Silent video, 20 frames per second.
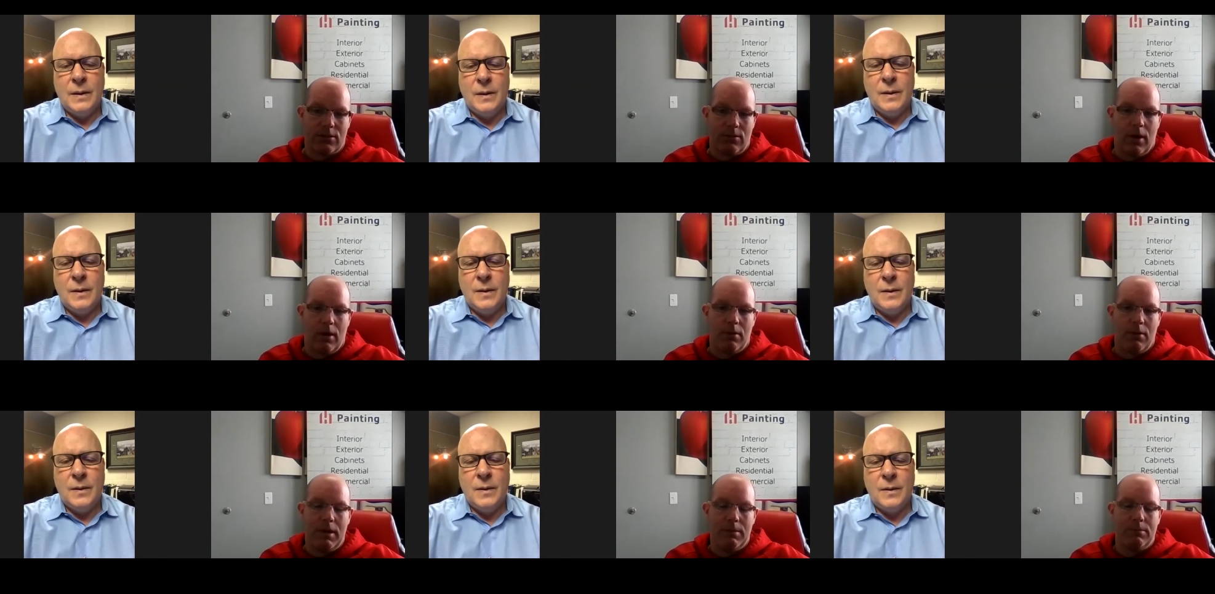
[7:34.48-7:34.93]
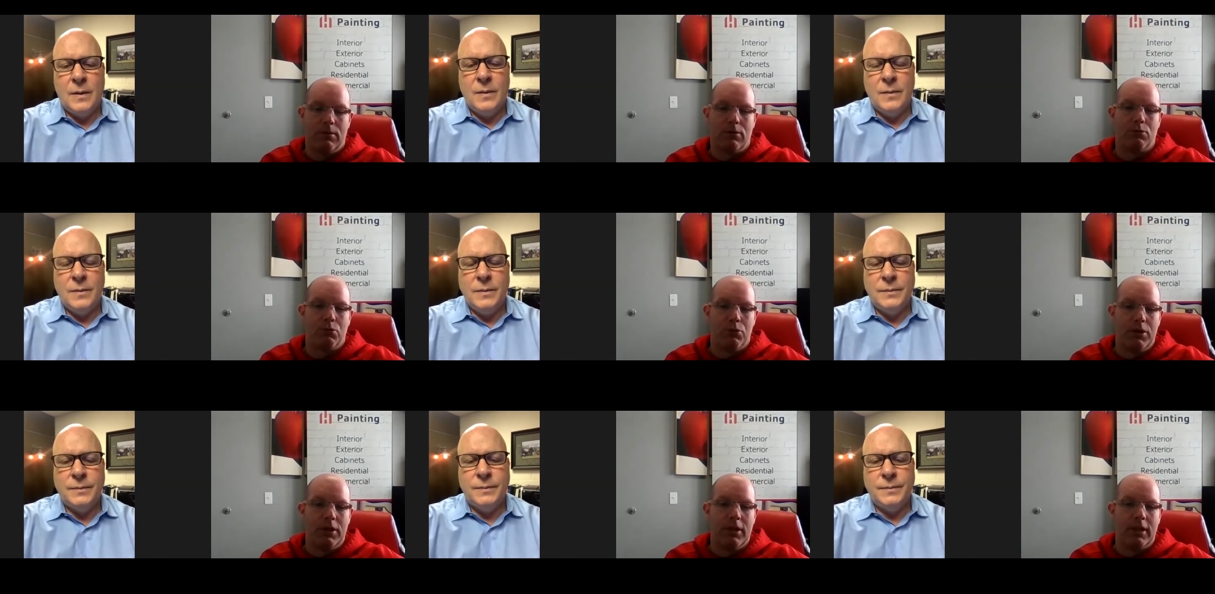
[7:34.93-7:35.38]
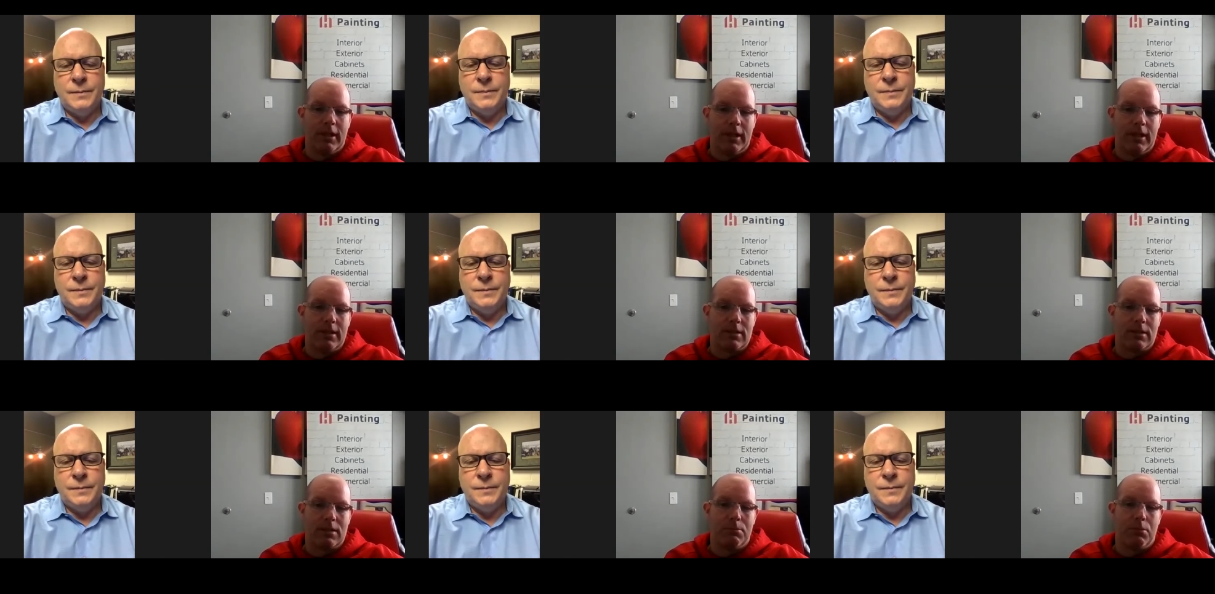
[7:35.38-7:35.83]
Speaker 1: is where people really need to
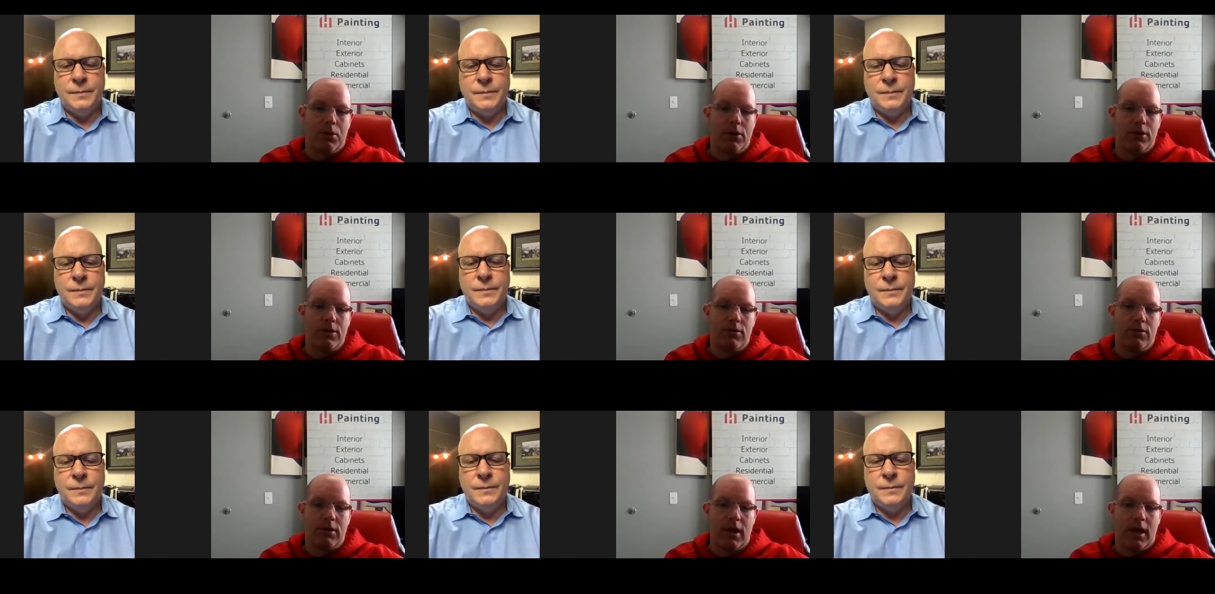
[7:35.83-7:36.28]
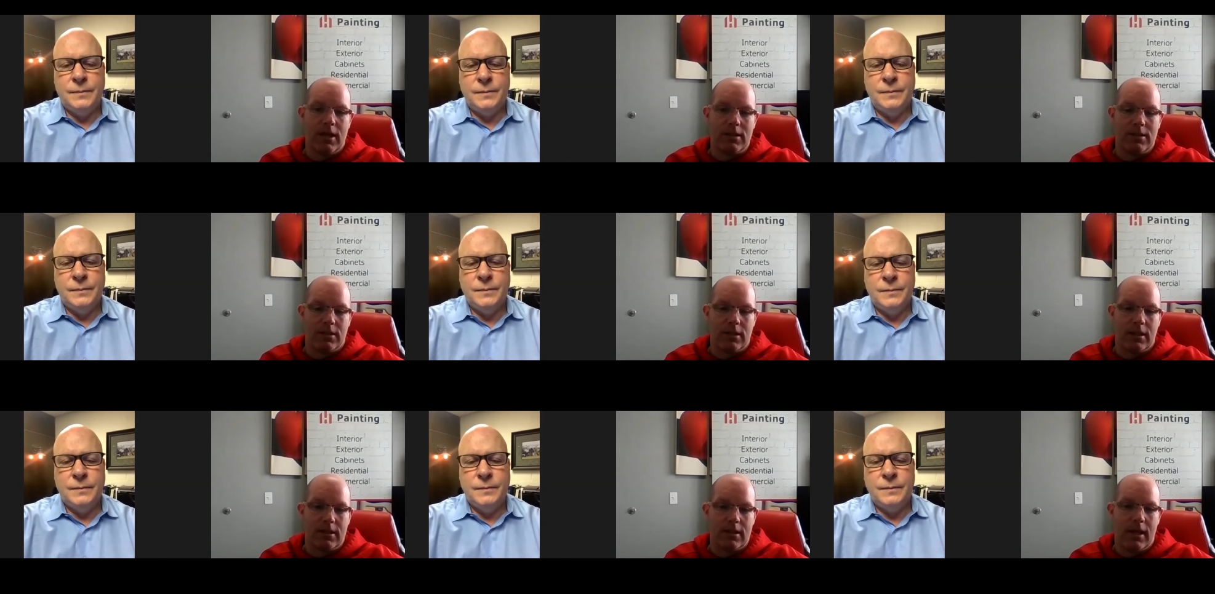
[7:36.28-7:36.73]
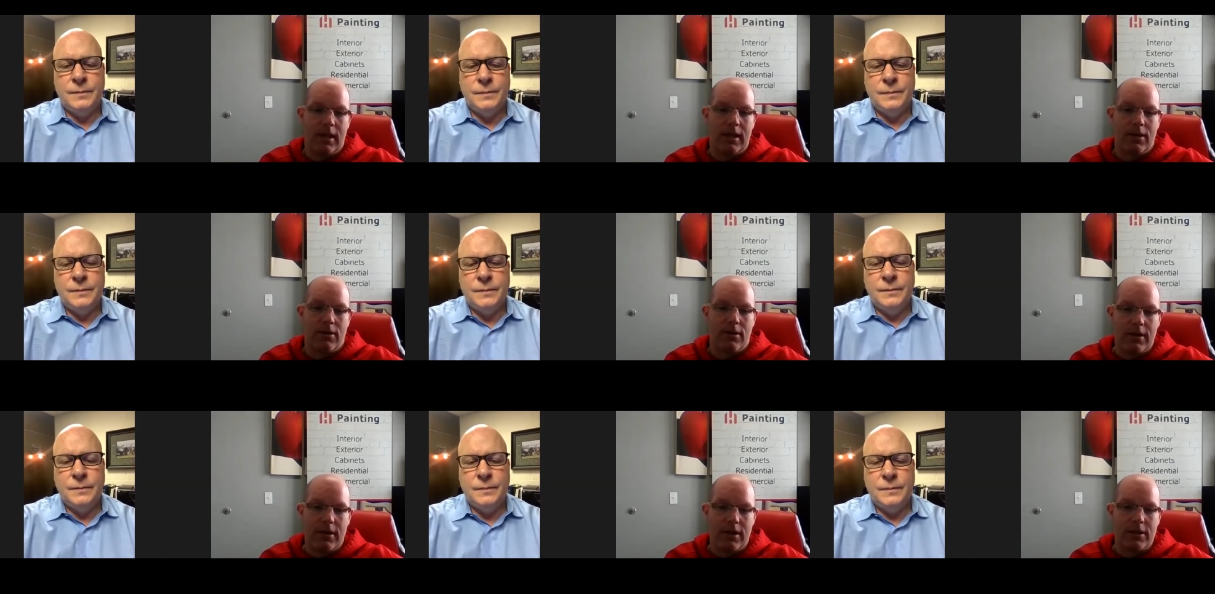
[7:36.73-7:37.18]
support you guys on the
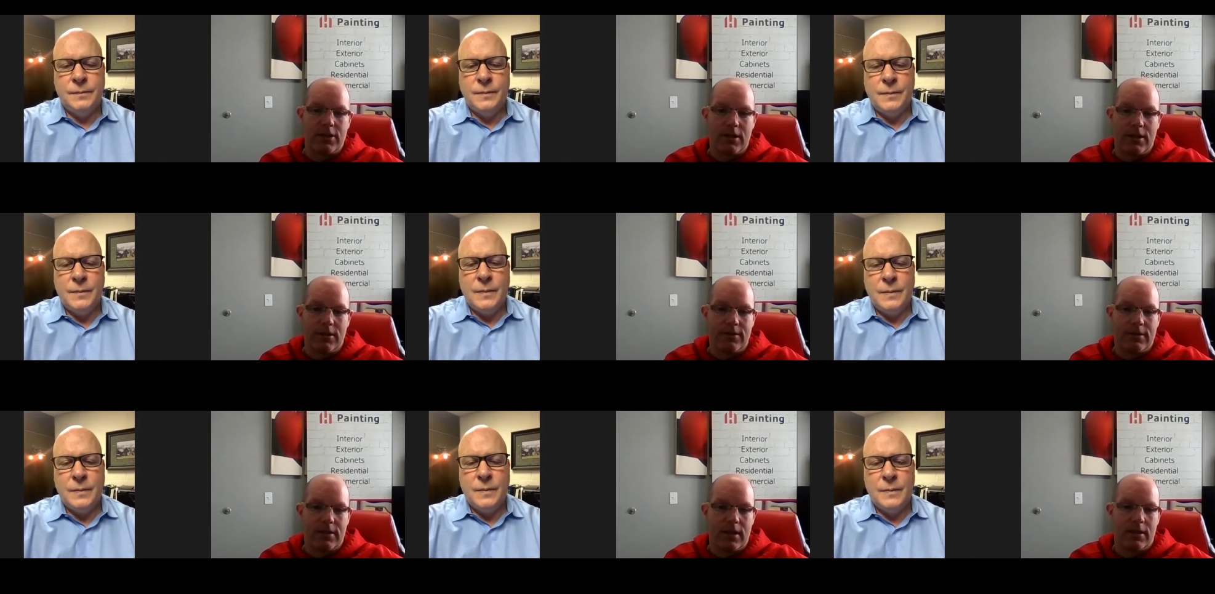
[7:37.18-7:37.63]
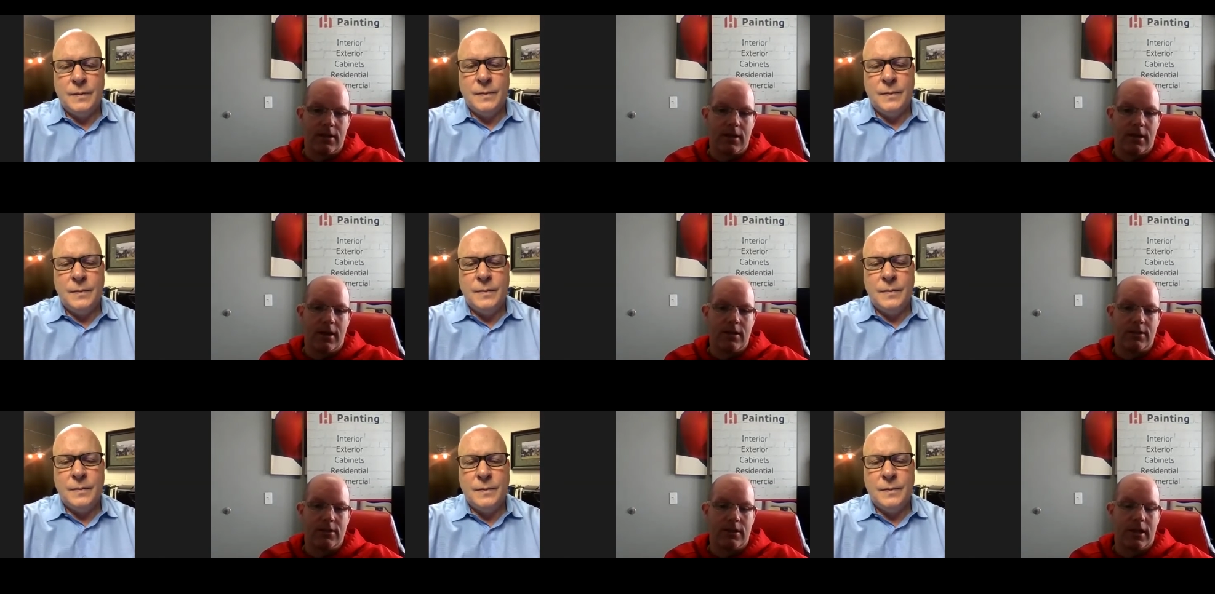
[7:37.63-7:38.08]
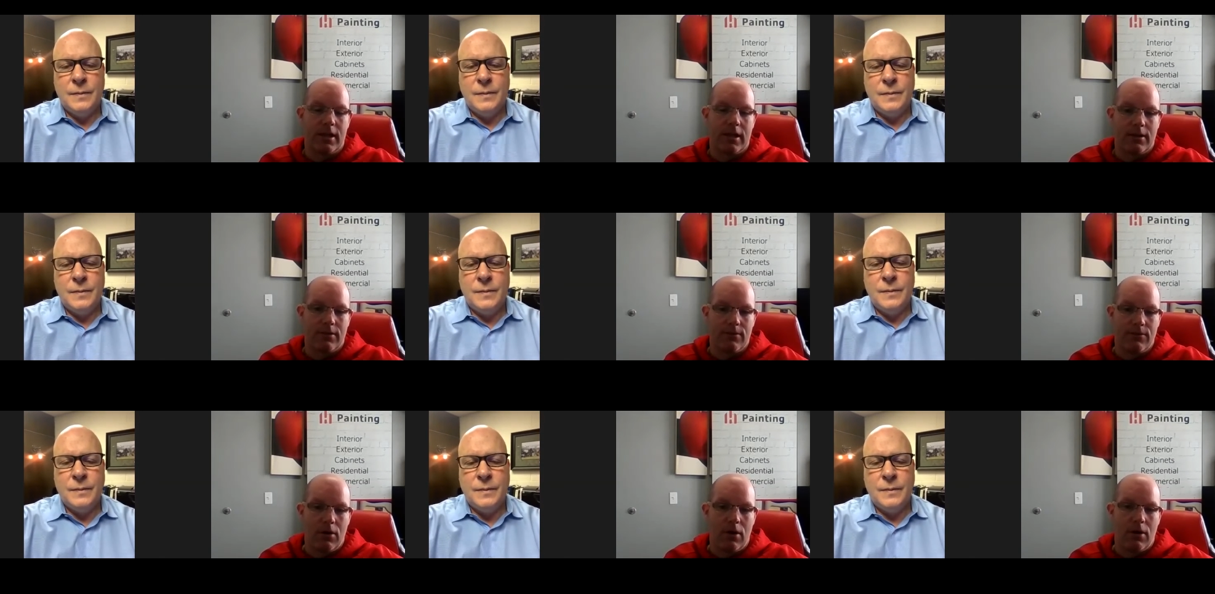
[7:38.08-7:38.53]
takeout initiatives that you guys are getting
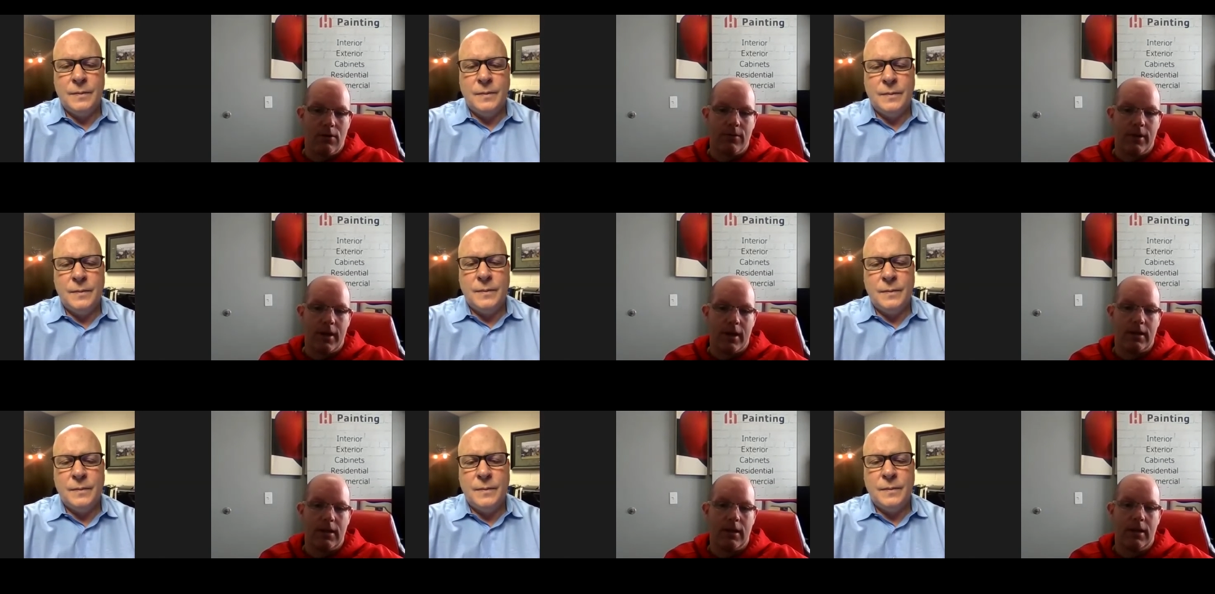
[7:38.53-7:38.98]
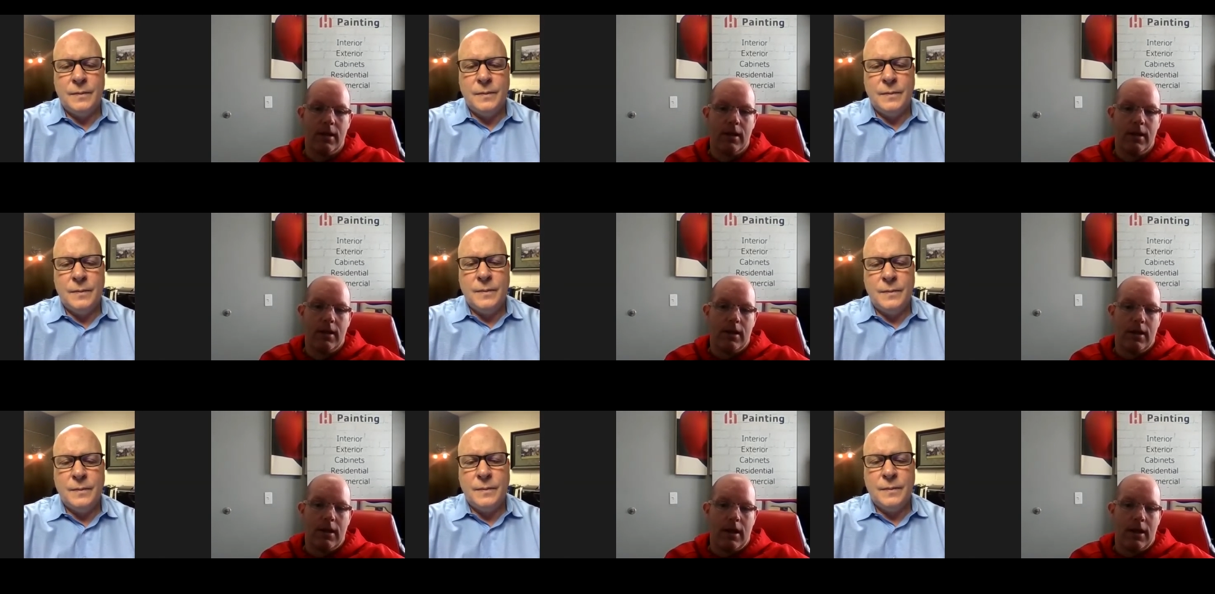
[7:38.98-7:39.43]
involved in,